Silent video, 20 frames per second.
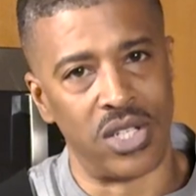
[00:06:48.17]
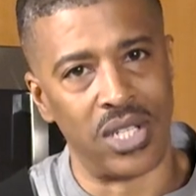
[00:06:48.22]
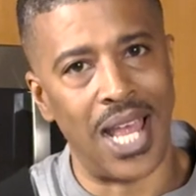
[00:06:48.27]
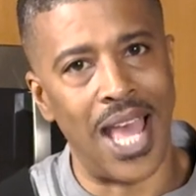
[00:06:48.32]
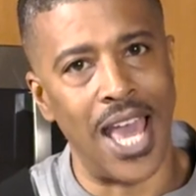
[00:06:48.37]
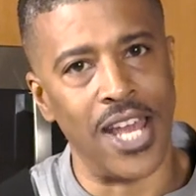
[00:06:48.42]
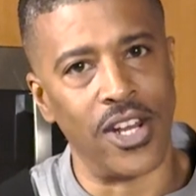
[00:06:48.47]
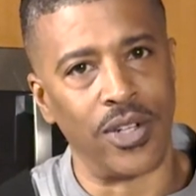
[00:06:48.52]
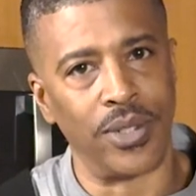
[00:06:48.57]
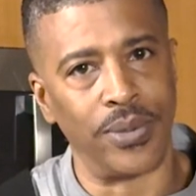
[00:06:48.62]

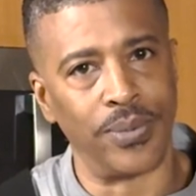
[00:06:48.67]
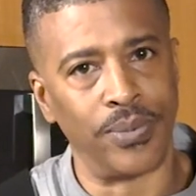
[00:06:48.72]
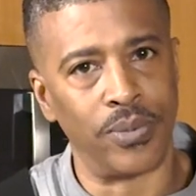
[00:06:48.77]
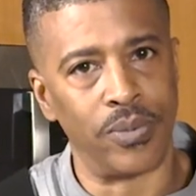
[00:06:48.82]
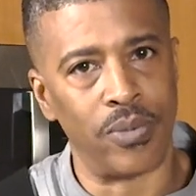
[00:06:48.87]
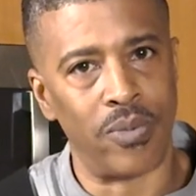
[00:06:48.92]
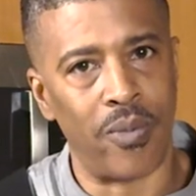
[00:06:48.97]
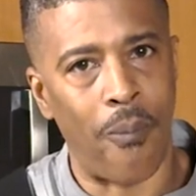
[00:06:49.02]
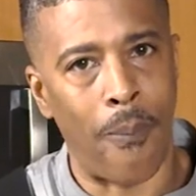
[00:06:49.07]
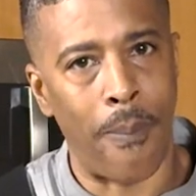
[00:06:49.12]
slider.
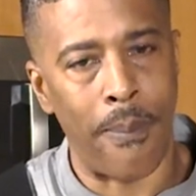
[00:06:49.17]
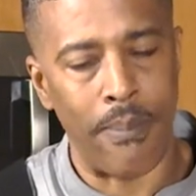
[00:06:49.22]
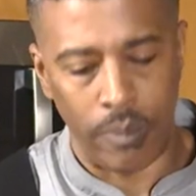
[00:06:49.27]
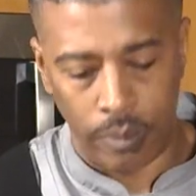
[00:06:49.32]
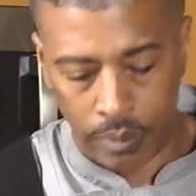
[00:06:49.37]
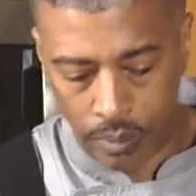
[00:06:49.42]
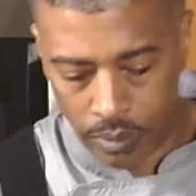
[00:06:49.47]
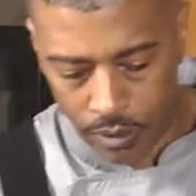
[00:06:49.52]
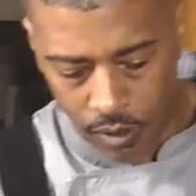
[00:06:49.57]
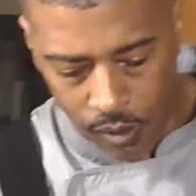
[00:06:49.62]

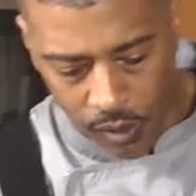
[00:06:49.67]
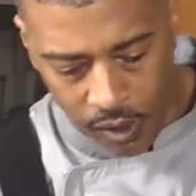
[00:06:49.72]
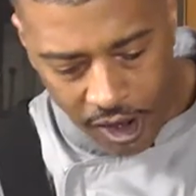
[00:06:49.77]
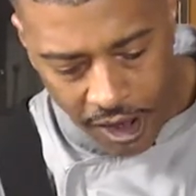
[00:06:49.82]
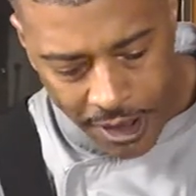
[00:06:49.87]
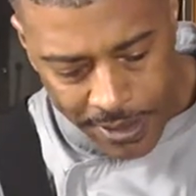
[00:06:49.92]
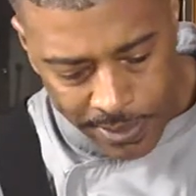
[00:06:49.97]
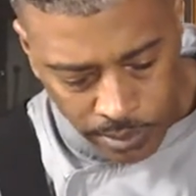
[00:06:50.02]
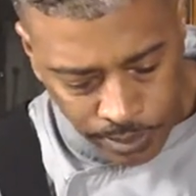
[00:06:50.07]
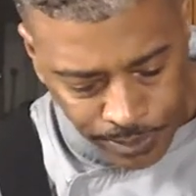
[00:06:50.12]
Okay,